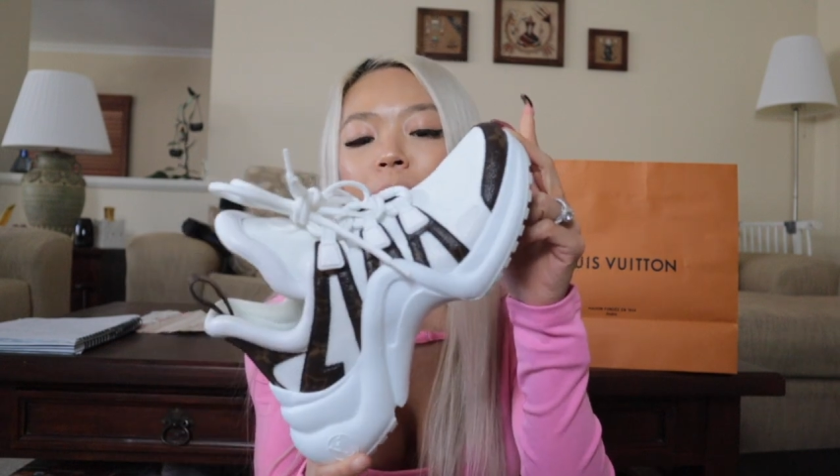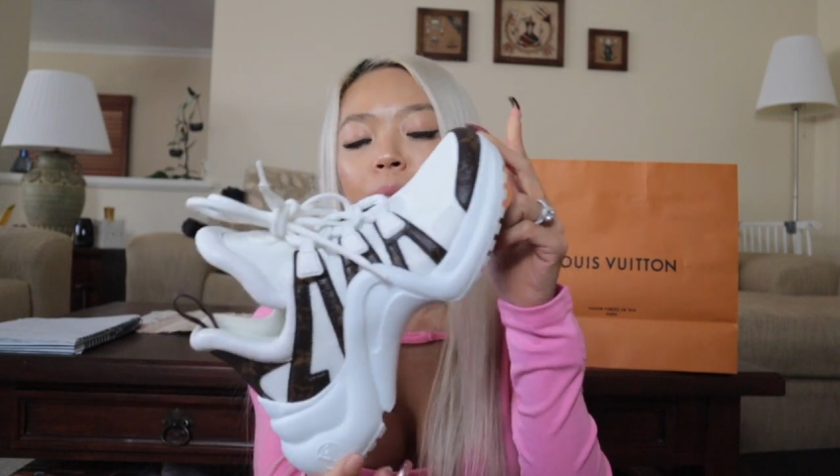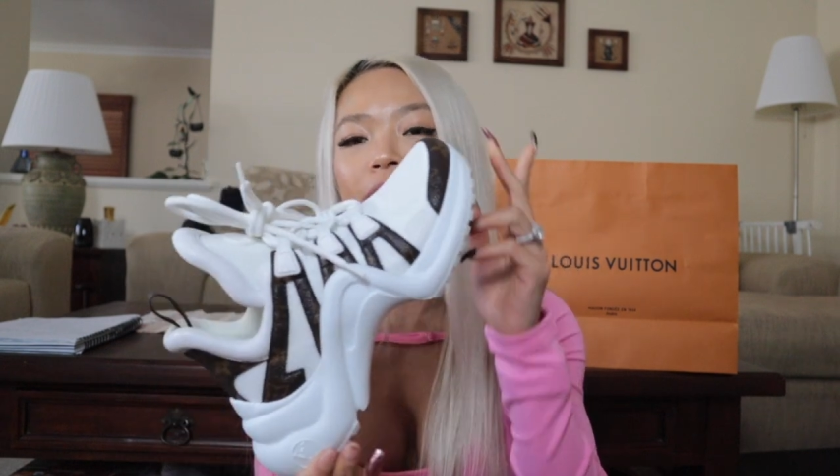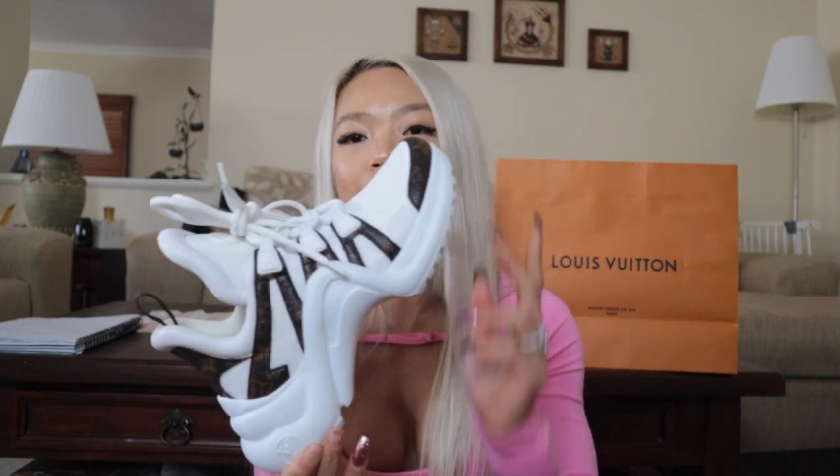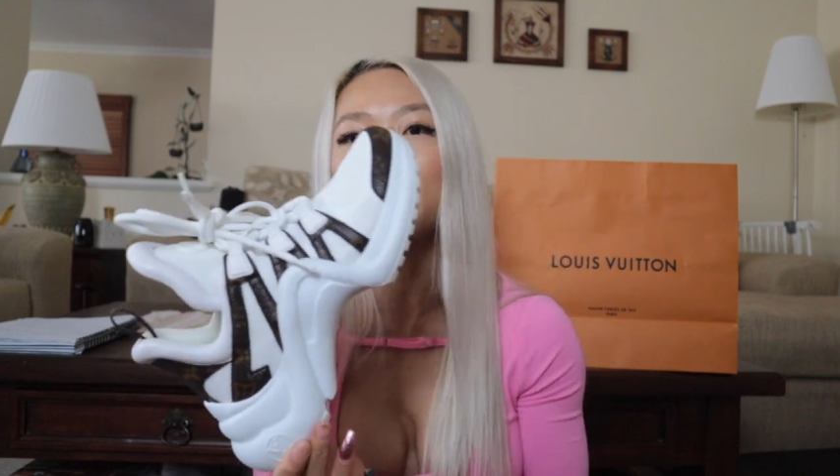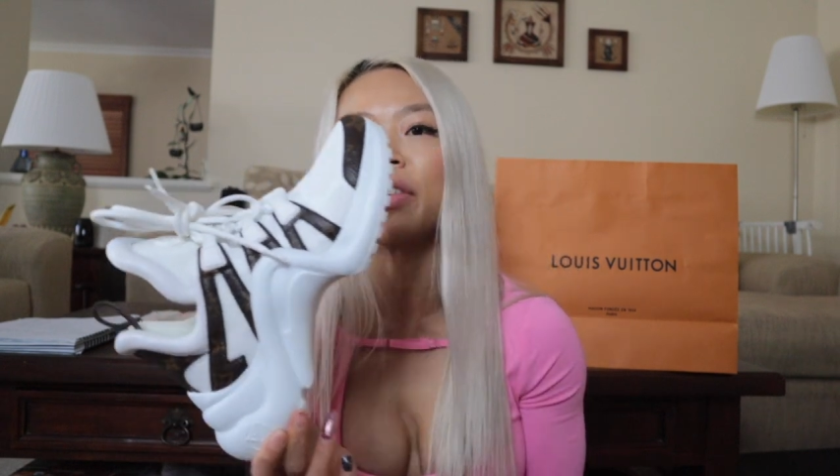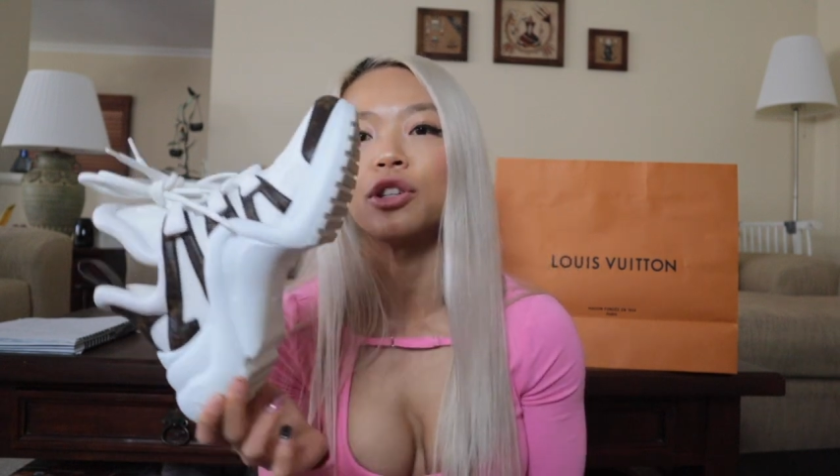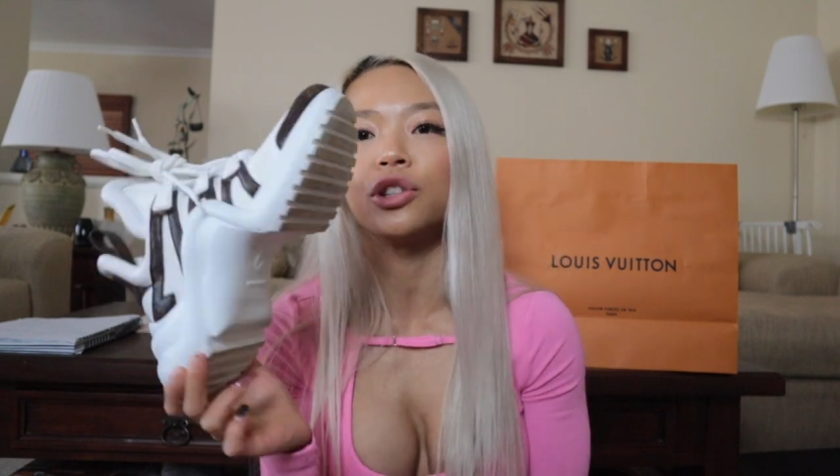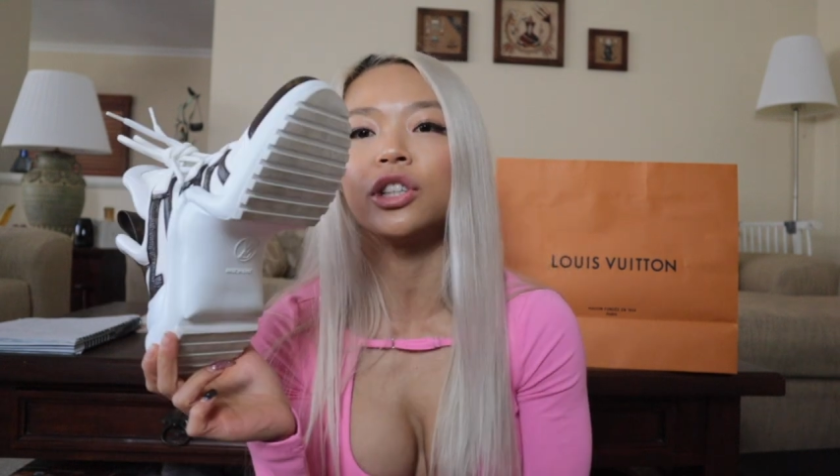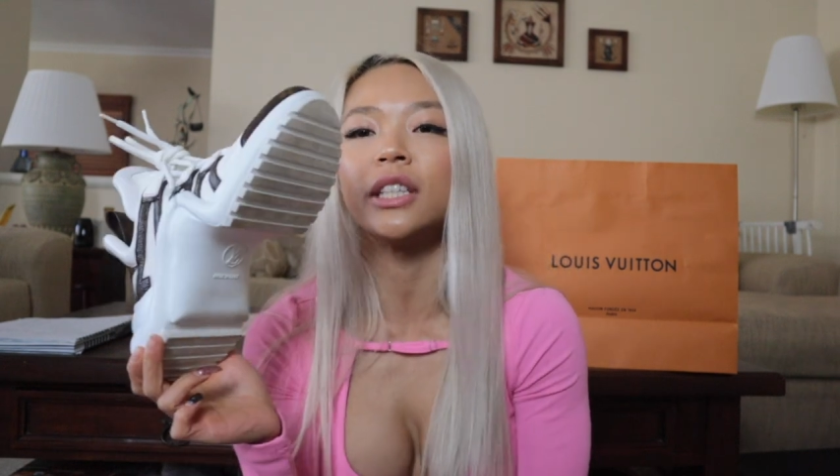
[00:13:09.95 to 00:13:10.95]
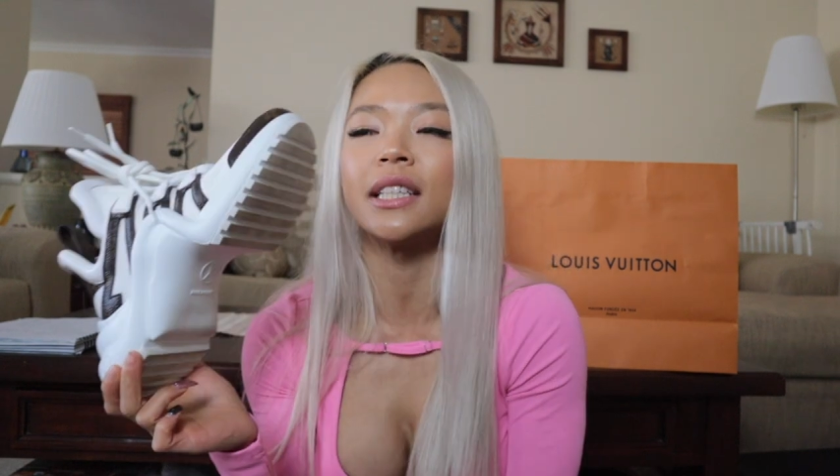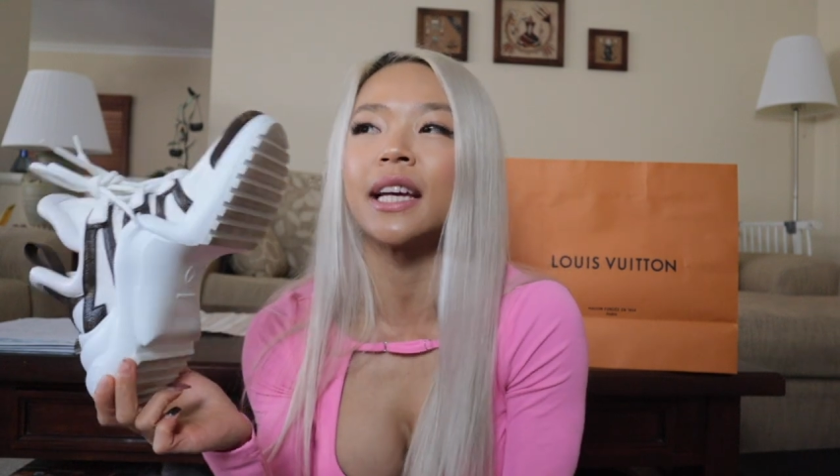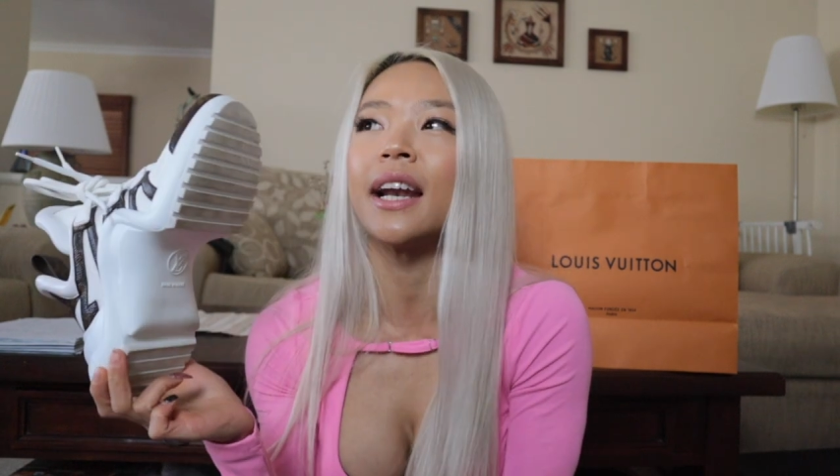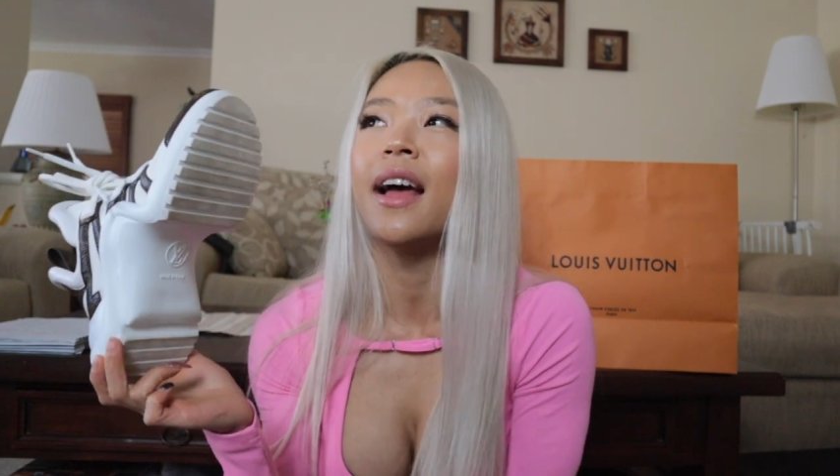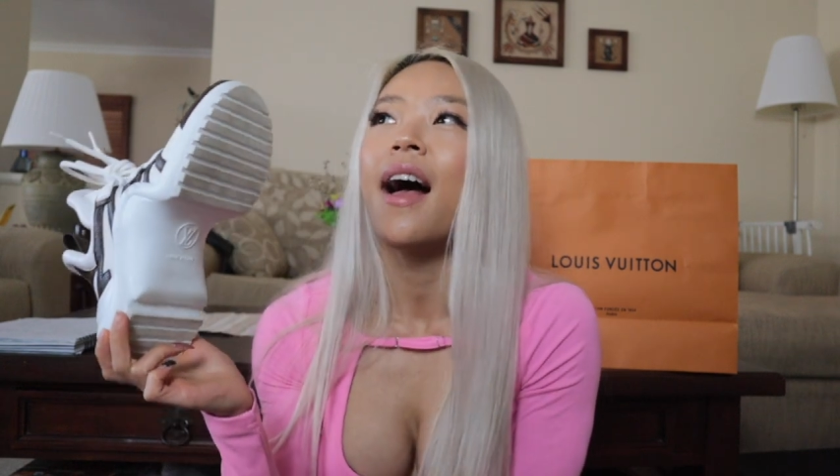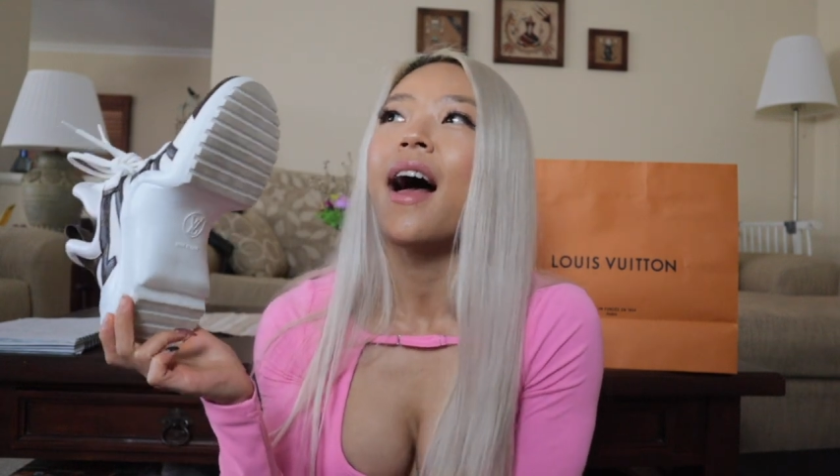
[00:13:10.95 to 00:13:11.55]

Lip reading: most about this shoe is, again,